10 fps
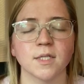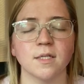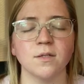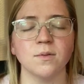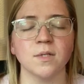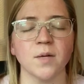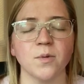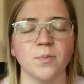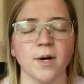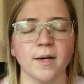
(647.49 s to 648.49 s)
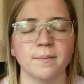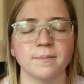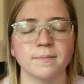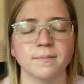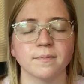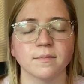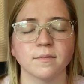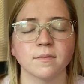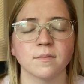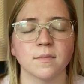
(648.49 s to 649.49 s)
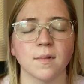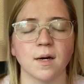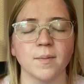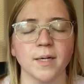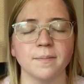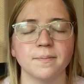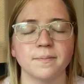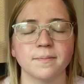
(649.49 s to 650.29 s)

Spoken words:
in whose name we pray. Amen.